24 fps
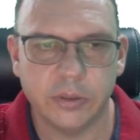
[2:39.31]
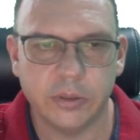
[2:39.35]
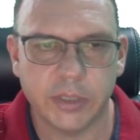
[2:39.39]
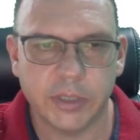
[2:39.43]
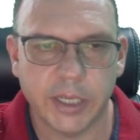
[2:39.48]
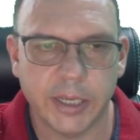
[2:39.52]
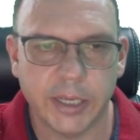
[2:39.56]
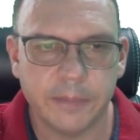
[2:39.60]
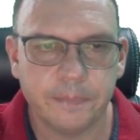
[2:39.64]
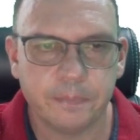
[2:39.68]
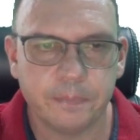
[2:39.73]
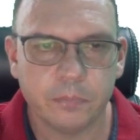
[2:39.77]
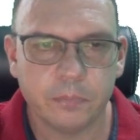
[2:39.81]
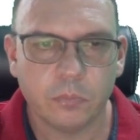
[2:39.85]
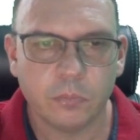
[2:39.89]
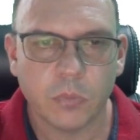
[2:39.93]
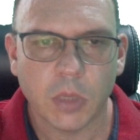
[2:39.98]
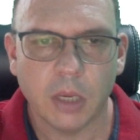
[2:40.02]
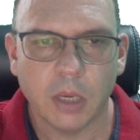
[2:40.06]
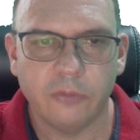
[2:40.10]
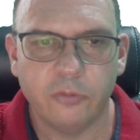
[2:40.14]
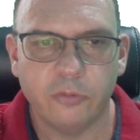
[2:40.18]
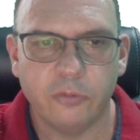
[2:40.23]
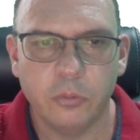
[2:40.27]
Okay,
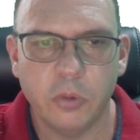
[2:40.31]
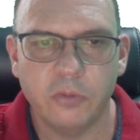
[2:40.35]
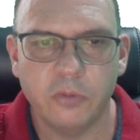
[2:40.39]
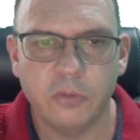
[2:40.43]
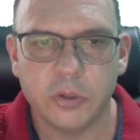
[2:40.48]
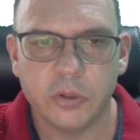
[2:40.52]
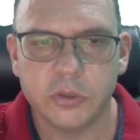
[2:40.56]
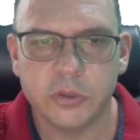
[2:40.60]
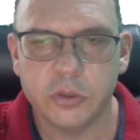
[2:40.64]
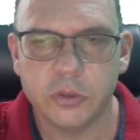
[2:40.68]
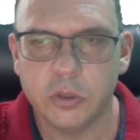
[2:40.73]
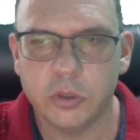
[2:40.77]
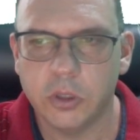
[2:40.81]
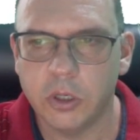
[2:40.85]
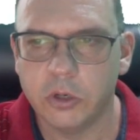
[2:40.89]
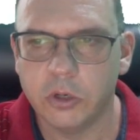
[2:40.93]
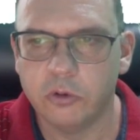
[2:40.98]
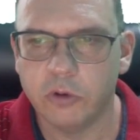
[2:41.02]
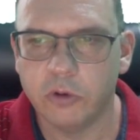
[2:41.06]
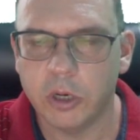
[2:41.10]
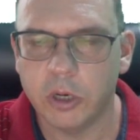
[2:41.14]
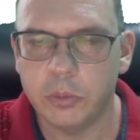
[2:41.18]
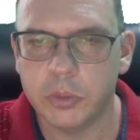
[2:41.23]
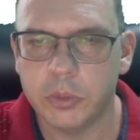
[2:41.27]
if we move on to
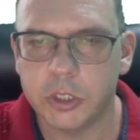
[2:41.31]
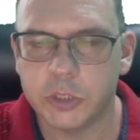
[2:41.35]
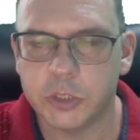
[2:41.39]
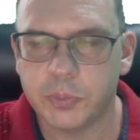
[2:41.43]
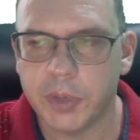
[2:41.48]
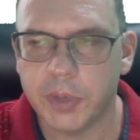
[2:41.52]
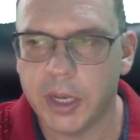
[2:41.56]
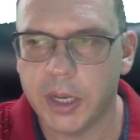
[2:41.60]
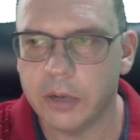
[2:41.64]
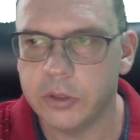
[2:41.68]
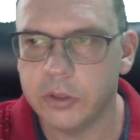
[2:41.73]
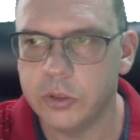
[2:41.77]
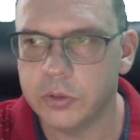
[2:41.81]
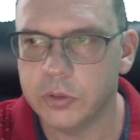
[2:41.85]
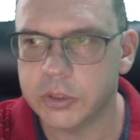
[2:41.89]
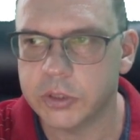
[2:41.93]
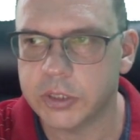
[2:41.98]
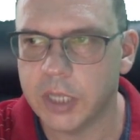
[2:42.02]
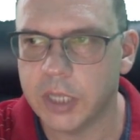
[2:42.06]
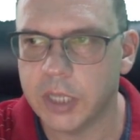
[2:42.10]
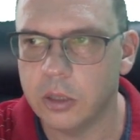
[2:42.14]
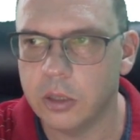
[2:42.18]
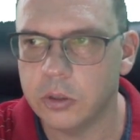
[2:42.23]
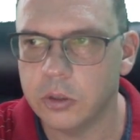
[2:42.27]
Great British Pound US
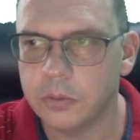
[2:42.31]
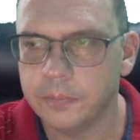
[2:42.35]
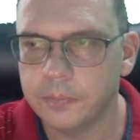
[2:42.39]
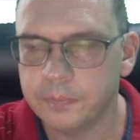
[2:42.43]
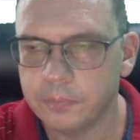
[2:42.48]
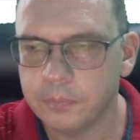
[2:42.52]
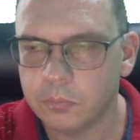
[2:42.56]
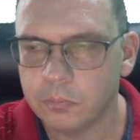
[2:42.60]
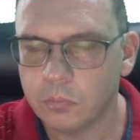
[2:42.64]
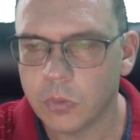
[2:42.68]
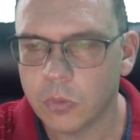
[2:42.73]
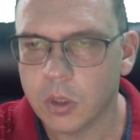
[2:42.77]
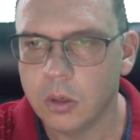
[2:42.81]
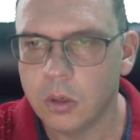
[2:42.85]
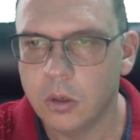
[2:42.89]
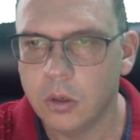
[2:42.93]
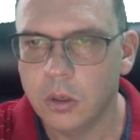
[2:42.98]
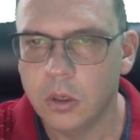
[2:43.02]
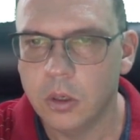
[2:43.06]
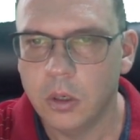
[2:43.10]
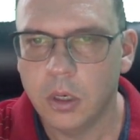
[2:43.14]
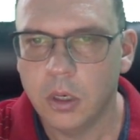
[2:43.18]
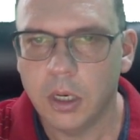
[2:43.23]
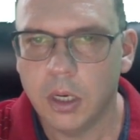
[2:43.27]
dollar,
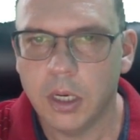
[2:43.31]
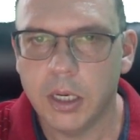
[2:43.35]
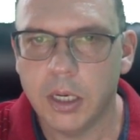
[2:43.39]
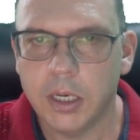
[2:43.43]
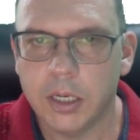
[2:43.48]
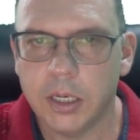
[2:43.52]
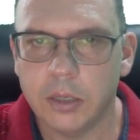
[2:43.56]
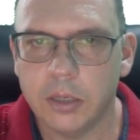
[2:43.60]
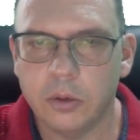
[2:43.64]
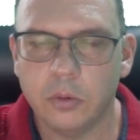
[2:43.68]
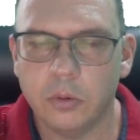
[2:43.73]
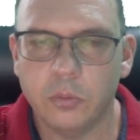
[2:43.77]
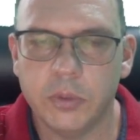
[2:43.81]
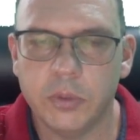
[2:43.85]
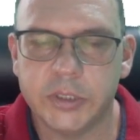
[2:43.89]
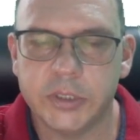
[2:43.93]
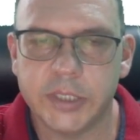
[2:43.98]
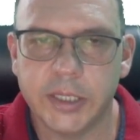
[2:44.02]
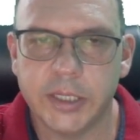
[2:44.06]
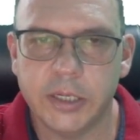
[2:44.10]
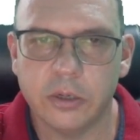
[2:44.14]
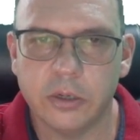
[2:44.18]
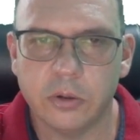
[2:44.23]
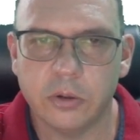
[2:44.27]
we
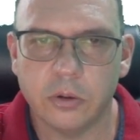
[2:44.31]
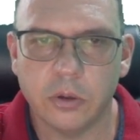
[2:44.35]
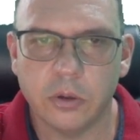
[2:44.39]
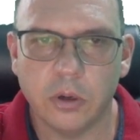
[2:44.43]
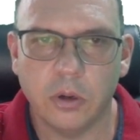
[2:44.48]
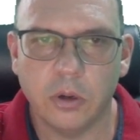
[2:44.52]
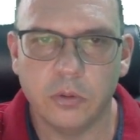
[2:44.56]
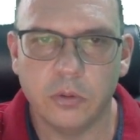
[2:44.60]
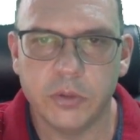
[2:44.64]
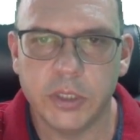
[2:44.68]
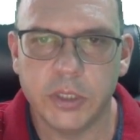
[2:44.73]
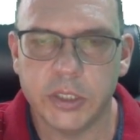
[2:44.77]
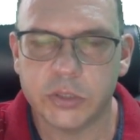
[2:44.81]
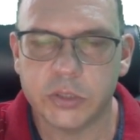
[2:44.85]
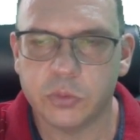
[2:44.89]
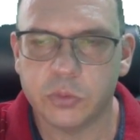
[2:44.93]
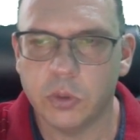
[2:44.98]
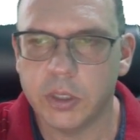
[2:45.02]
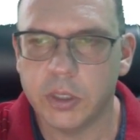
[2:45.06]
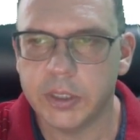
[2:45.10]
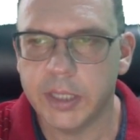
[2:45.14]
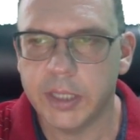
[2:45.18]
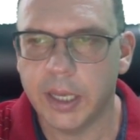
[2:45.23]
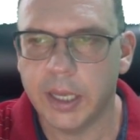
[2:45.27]
see here on this
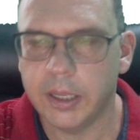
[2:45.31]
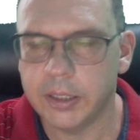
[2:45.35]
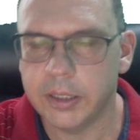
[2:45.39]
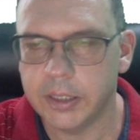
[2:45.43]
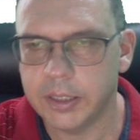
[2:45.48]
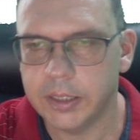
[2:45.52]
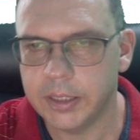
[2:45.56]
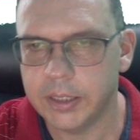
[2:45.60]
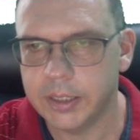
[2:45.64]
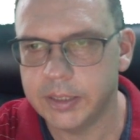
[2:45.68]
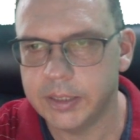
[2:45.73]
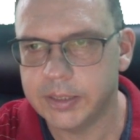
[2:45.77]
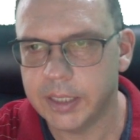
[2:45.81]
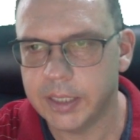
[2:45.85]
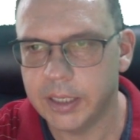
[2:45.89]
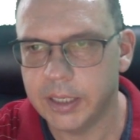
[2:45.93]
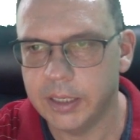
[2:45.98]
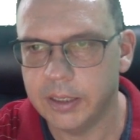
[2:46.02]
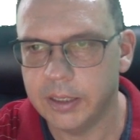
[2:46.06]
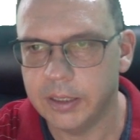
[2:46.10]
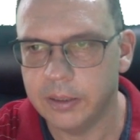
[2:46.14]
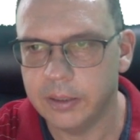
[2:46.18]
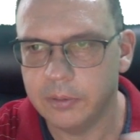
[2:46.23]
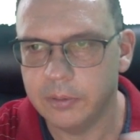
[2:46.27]
one that is
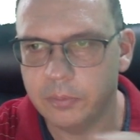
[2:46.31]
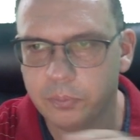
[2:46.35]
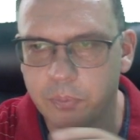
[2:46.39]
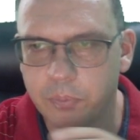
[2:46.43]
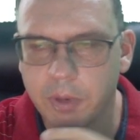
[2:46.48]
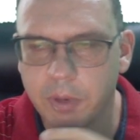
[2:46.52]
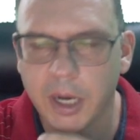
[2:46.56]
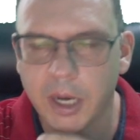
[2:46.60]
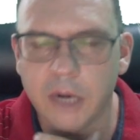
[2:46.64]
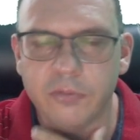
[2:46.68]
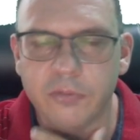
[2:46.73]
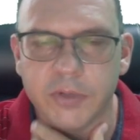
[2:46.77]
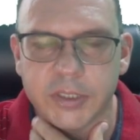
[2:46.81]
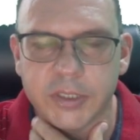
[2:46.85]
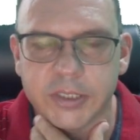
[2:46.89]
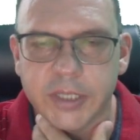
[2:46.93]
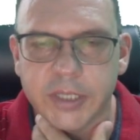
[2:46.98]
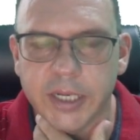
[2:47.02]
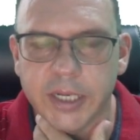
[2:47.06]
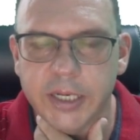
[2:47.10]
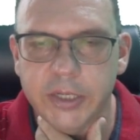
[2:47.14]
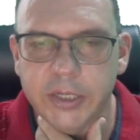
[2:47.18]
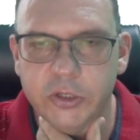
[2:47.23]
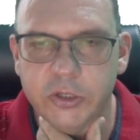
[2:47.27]
a kind of a
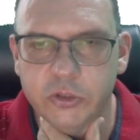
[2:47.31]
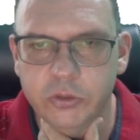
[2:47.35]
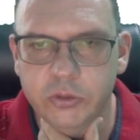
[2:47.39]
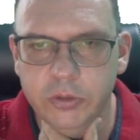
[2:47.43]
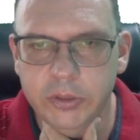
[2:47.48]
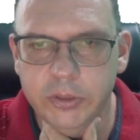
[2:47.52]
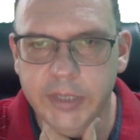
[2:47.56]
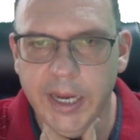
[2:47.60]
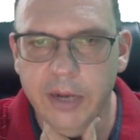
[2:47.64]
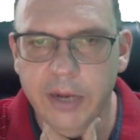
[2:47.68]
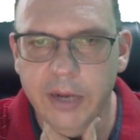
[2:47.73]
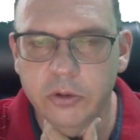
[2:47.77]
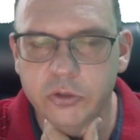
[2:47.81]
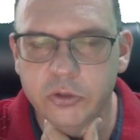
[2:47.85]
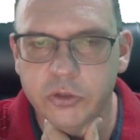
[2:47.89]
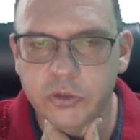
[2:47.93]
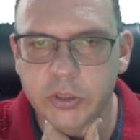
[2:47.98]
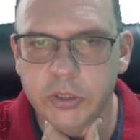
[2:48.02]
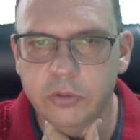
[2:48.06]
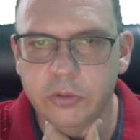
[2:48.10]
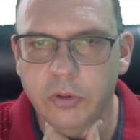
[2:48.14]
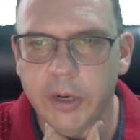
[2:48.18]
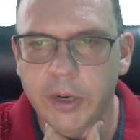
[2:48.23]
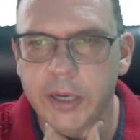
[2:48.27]
steady
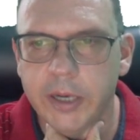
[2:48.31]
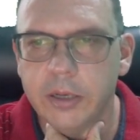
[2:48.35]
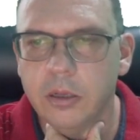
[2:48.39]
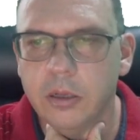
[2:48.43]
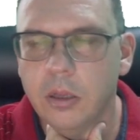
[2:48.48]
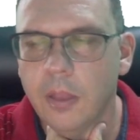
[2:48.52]
downtrend, right?